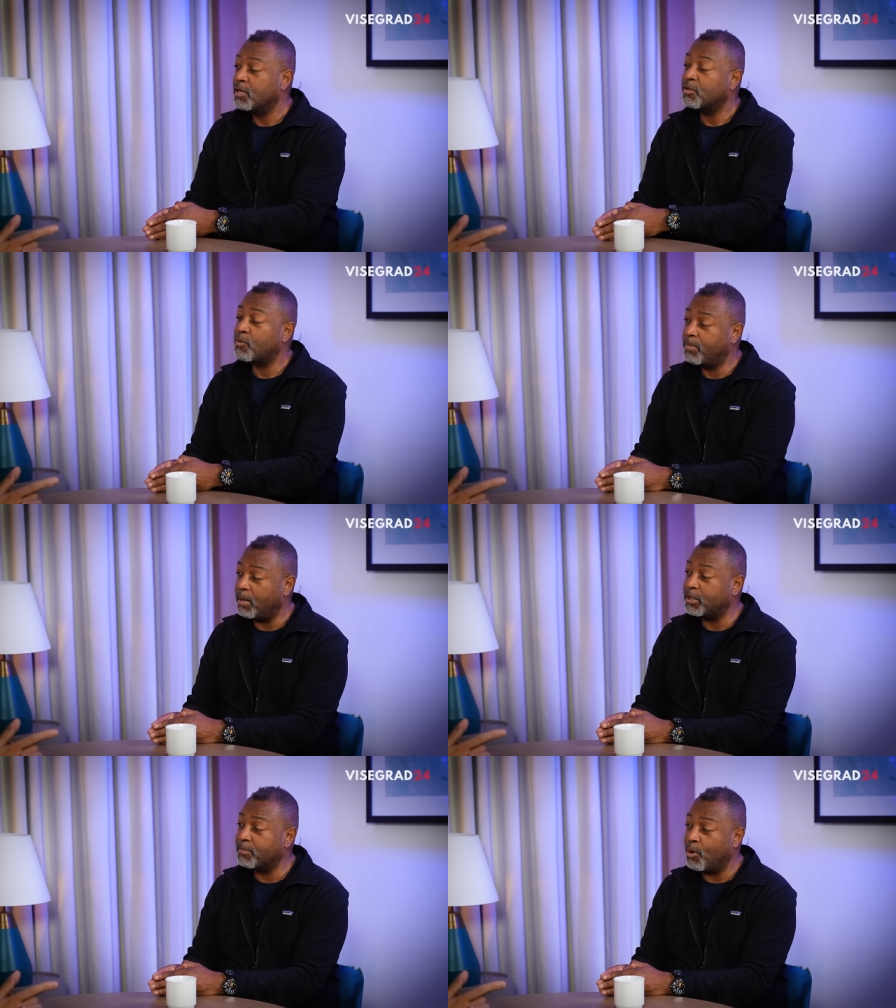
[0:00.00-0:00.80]
The
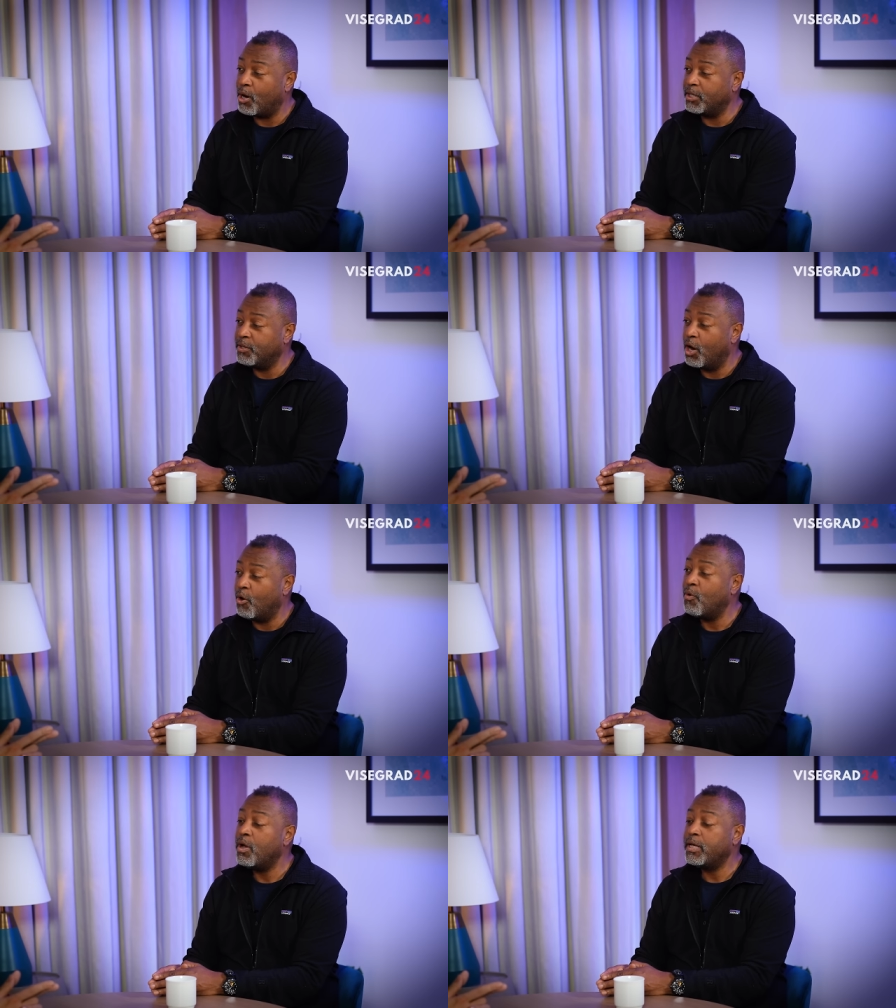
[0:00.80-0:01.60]
Republican Party,
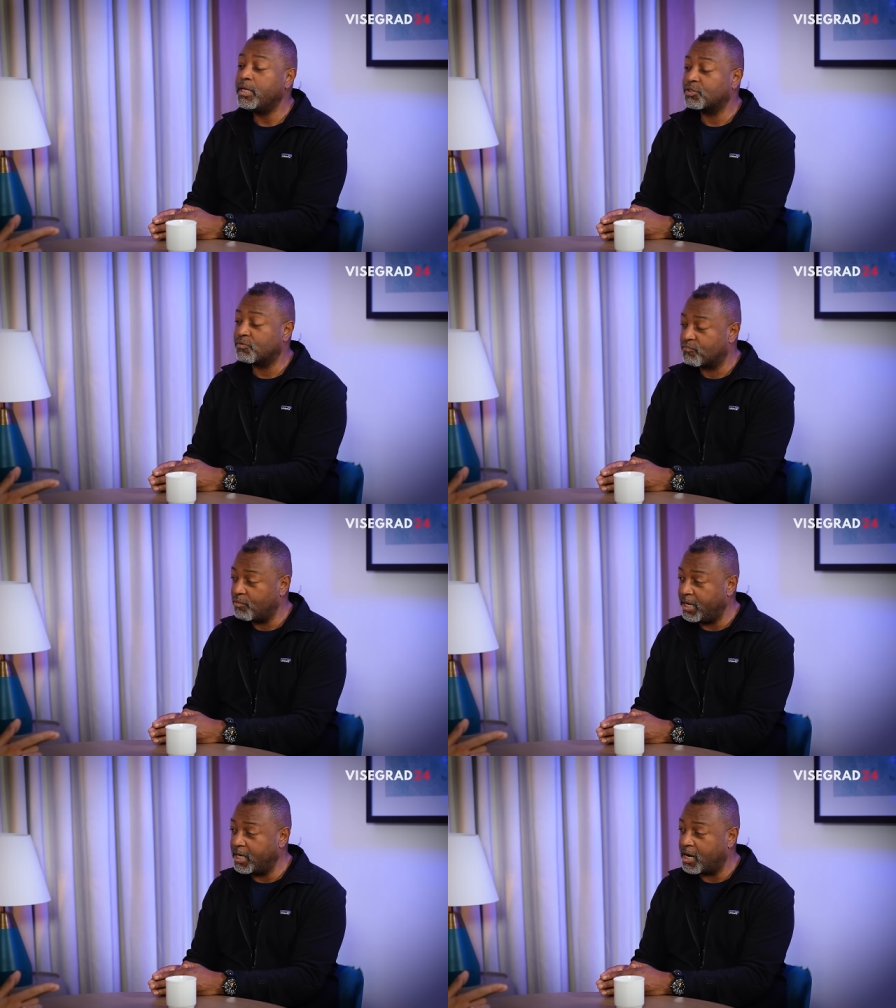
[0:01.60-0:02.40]
though, is
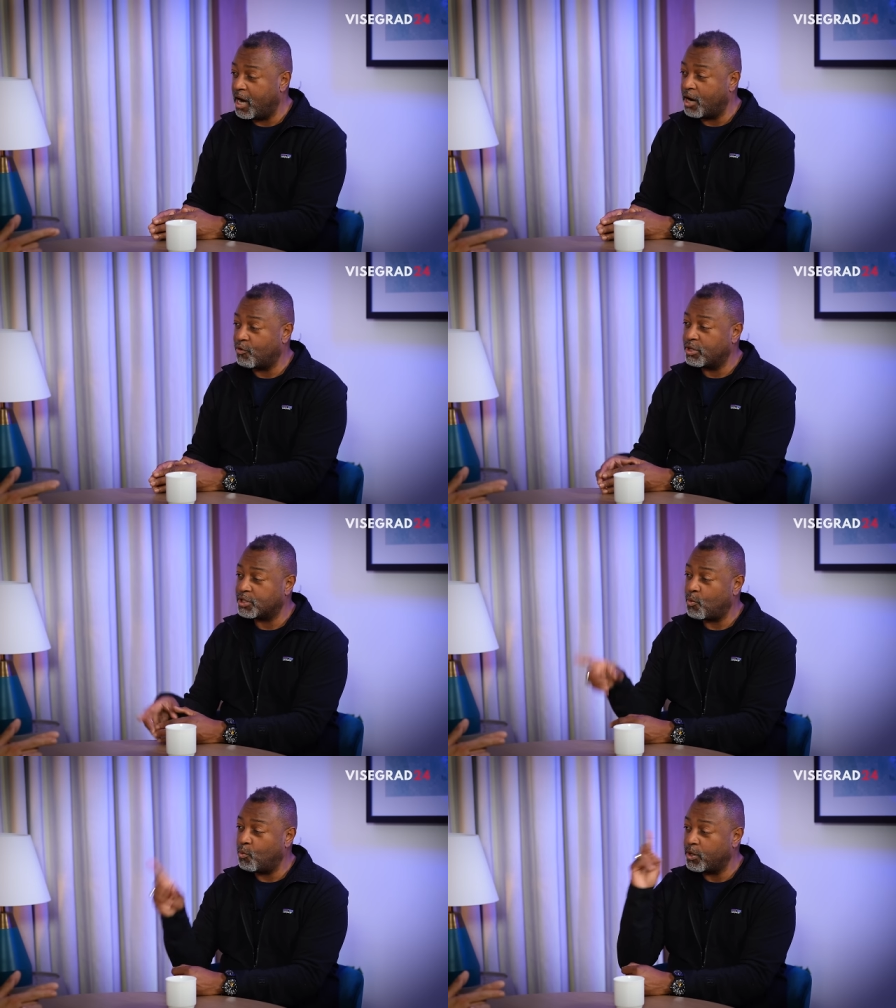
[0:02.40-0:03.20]
running
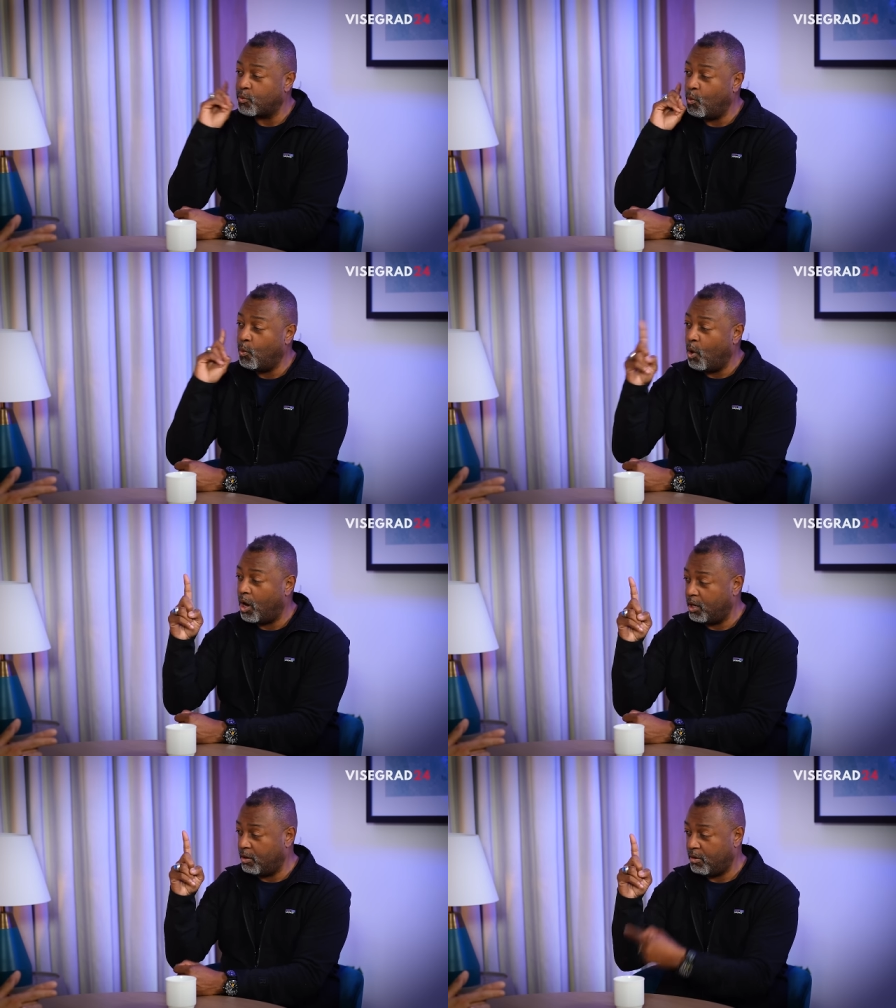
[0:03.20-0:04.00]
Congress with
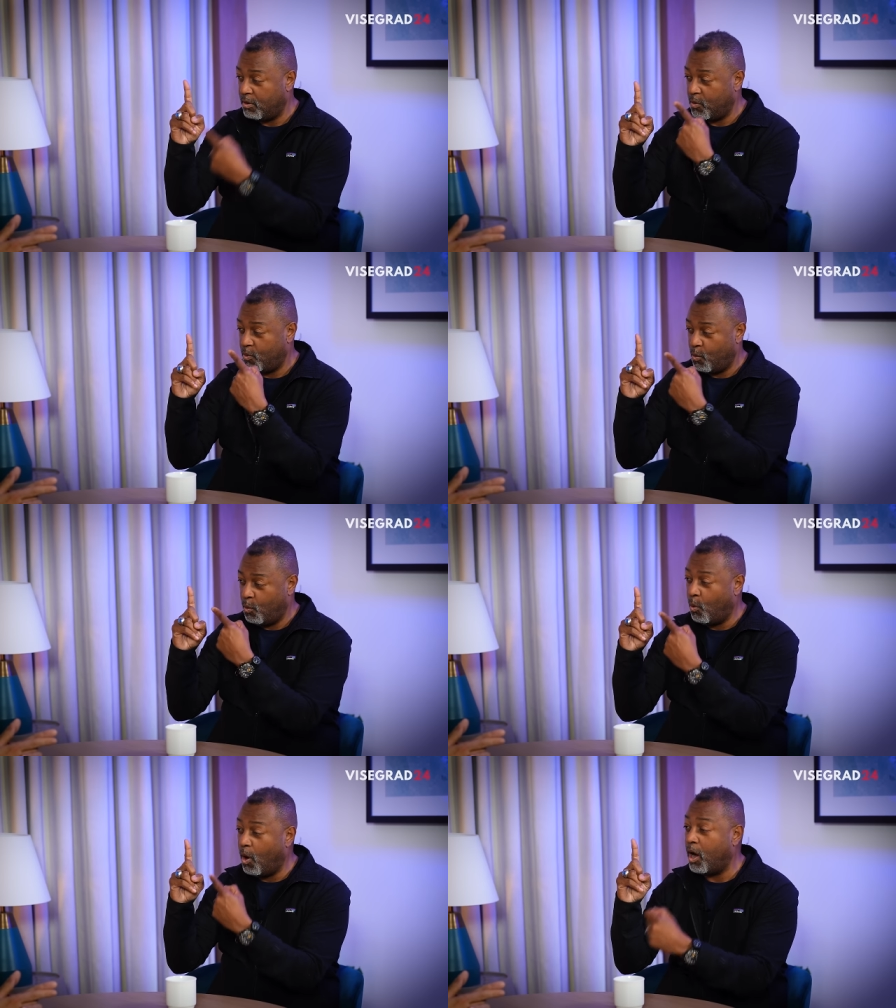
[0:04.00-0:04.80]
one,
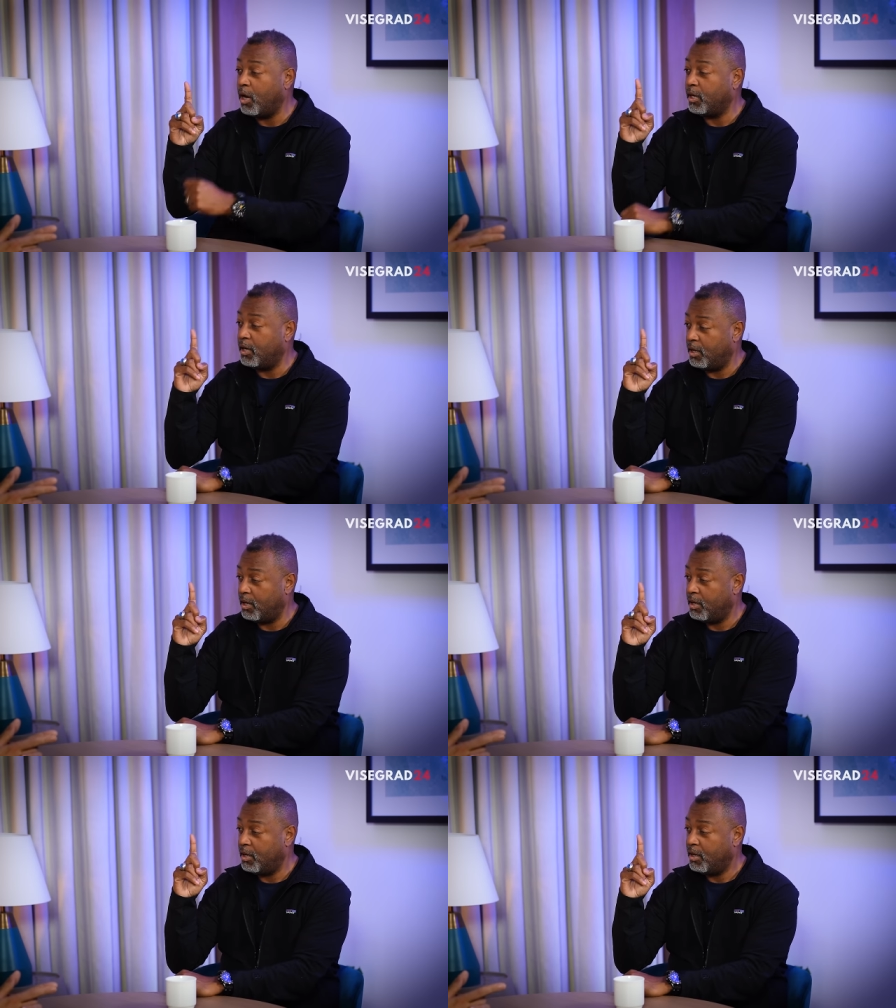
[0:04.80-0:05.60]
one
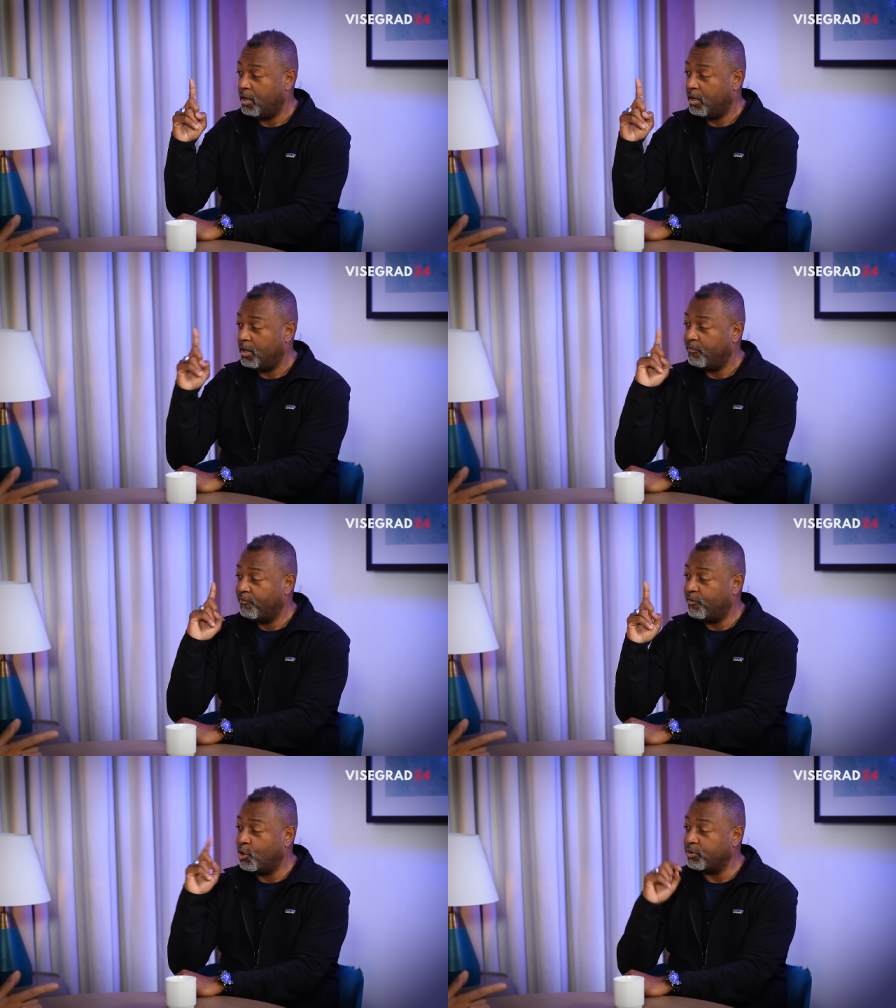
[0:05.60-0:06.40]

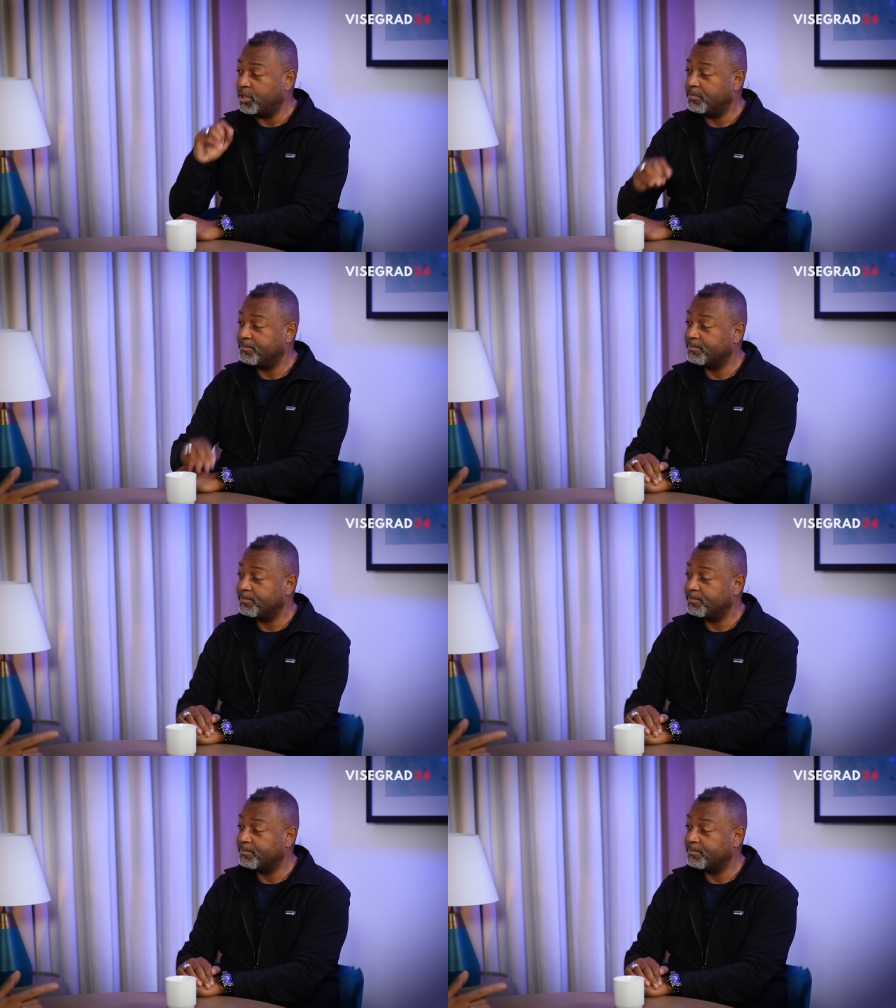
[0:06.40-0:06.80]
vote.